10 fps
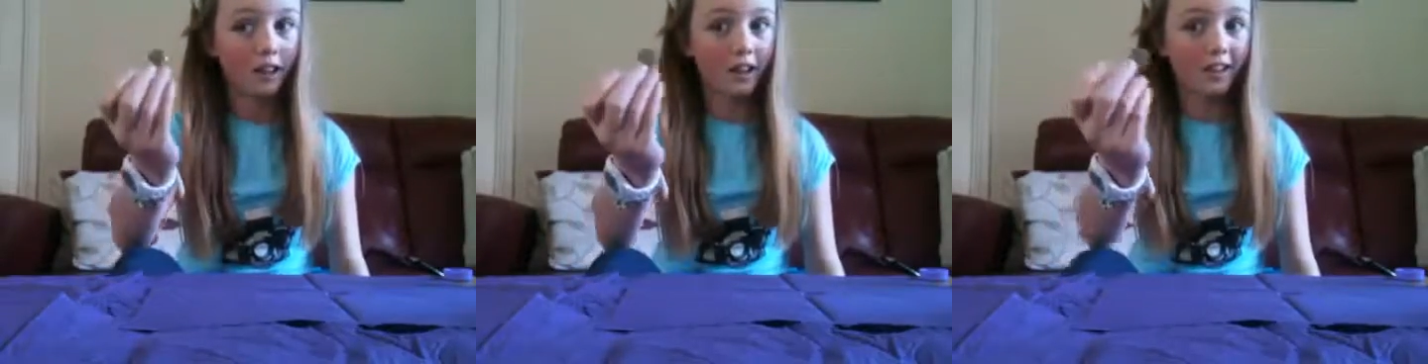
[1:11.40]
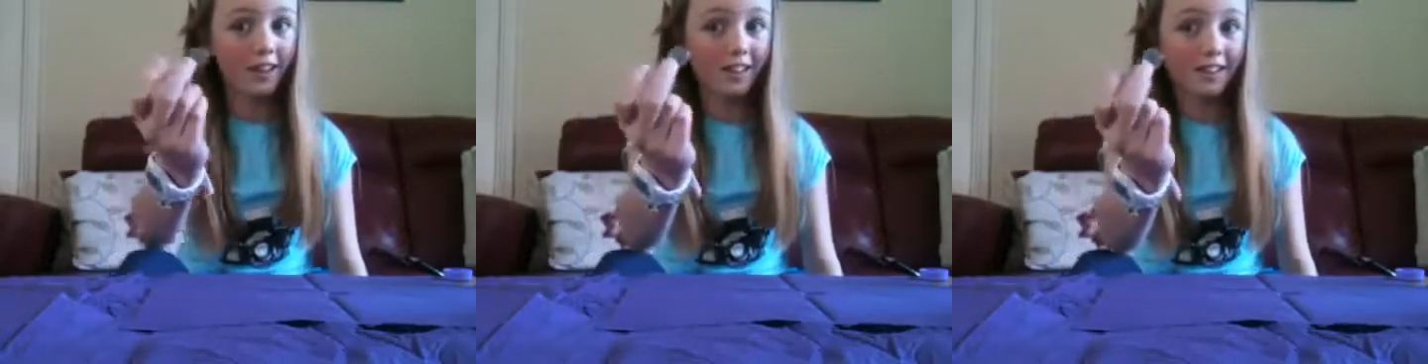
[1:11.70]

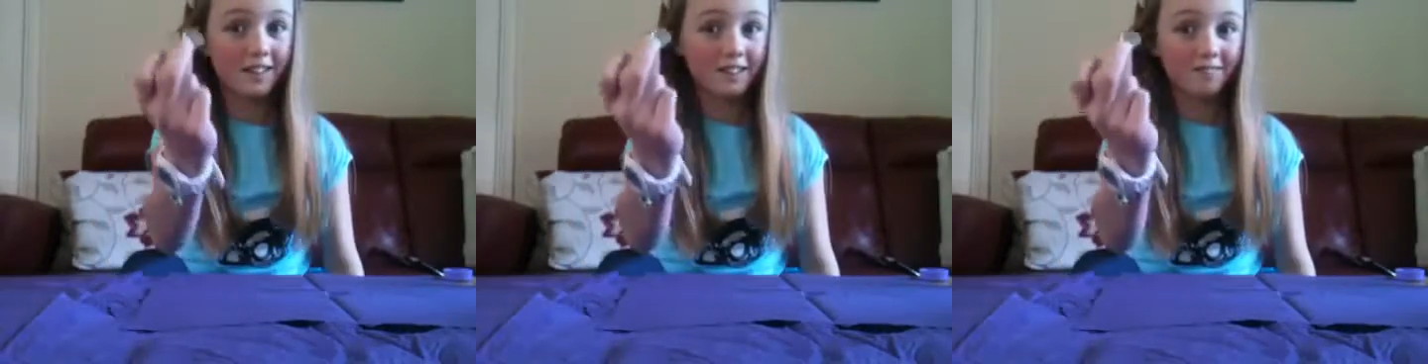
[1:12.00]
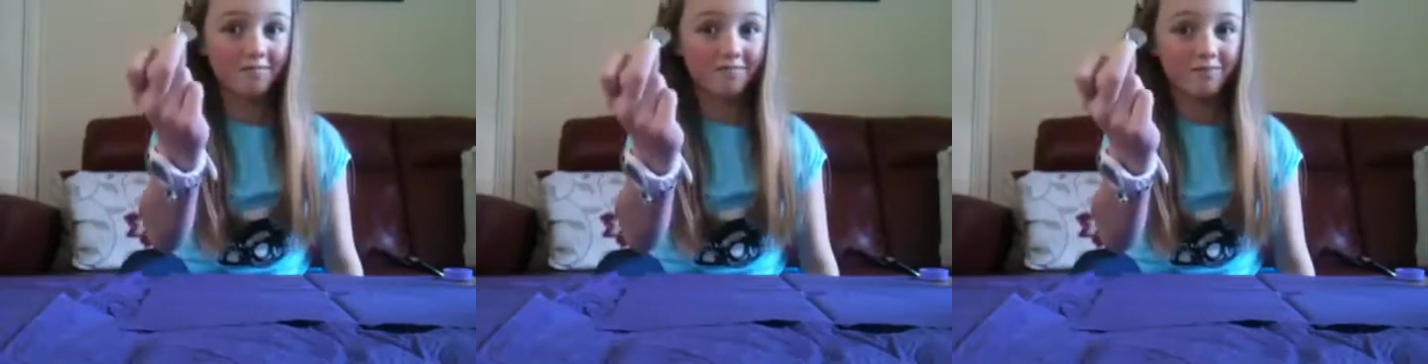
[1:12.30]
There it is.
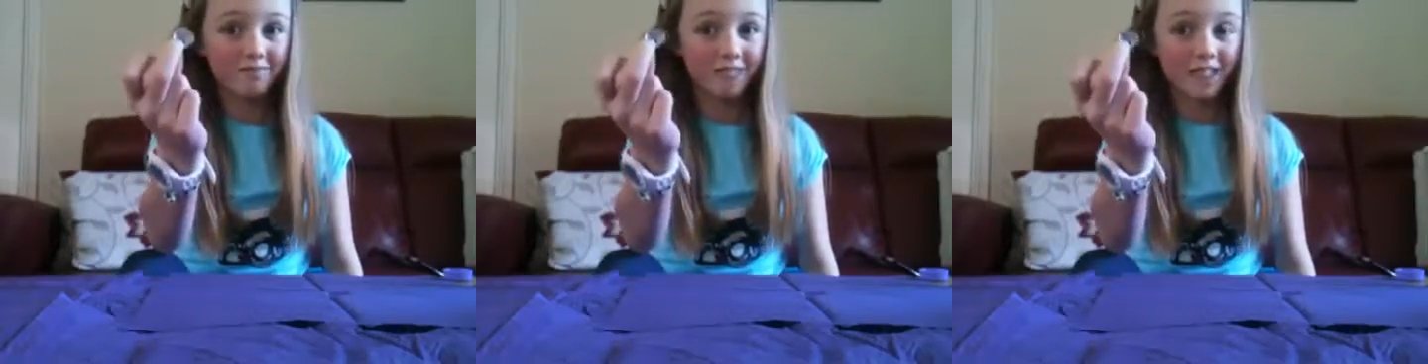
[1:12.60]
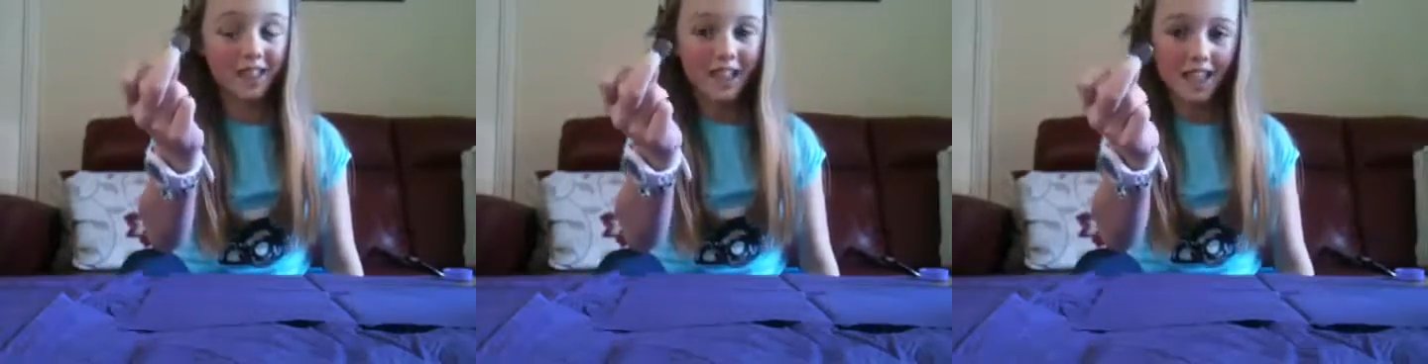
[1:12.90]

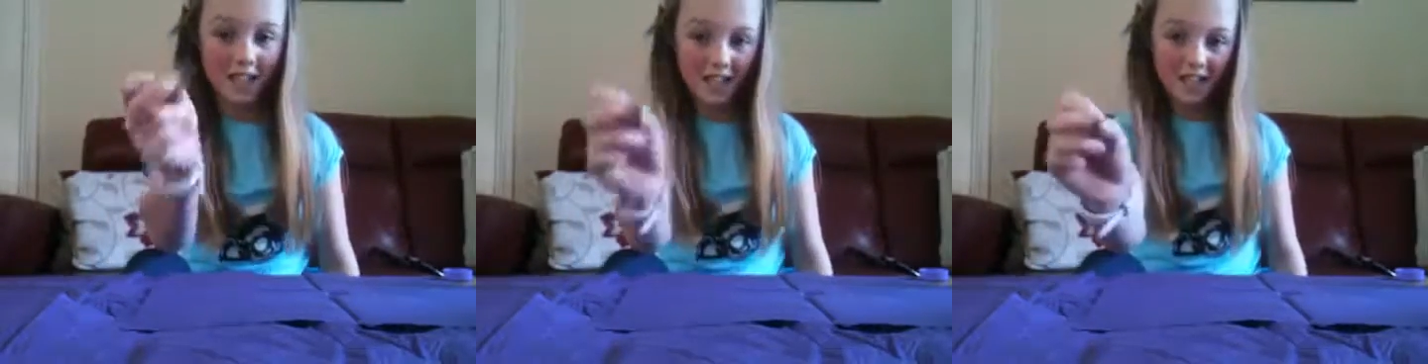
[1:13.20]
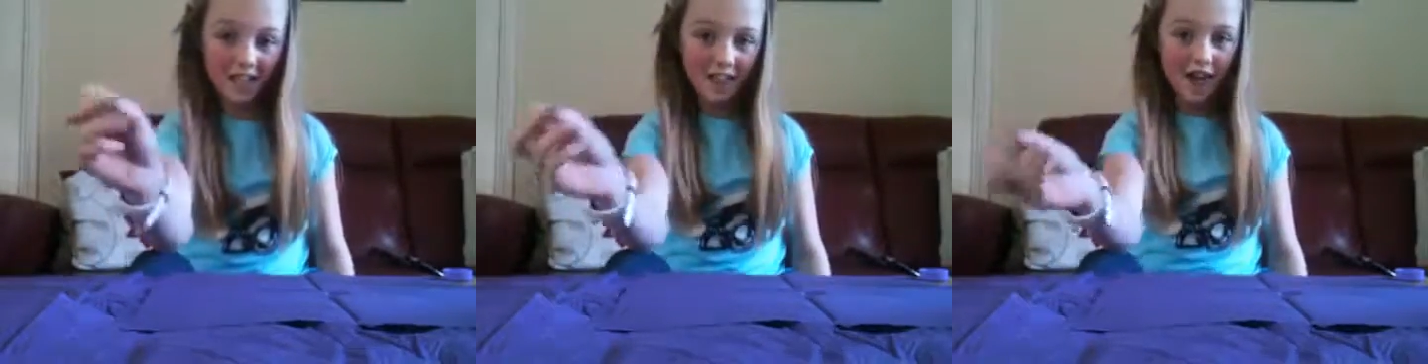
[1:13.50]

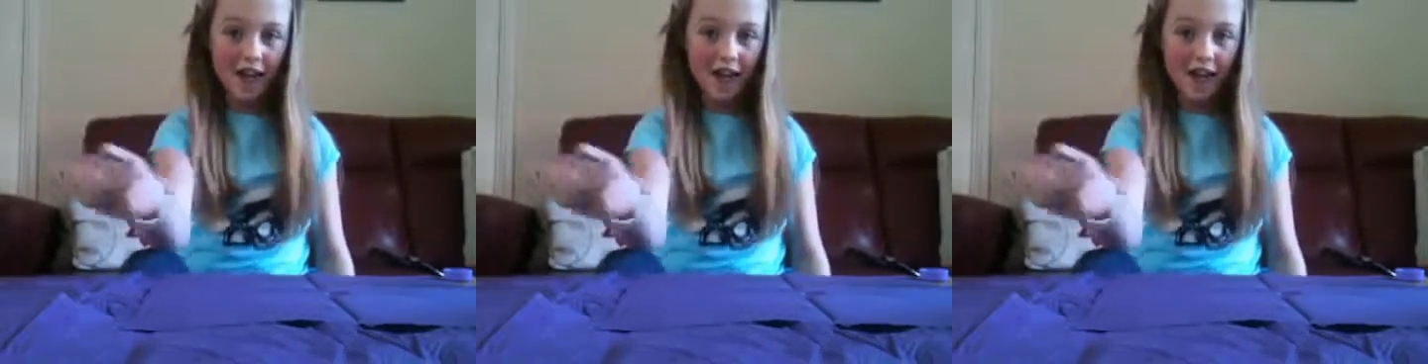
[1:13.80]
Isn't